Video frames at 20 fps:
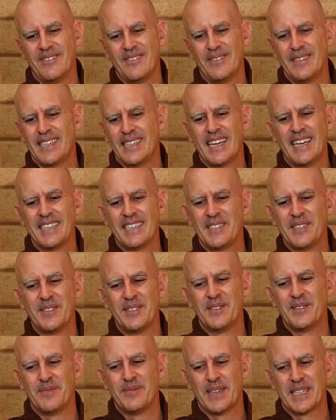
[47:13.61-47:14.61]
We cannot
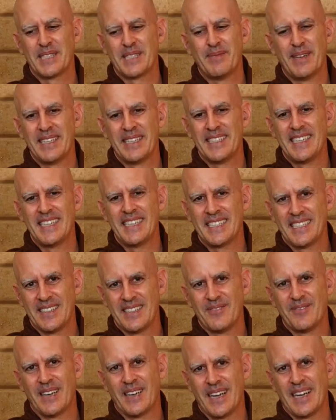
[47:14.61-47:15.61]
do much
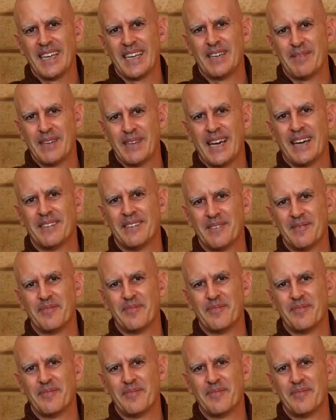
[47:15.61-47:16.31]
meditation where I am now.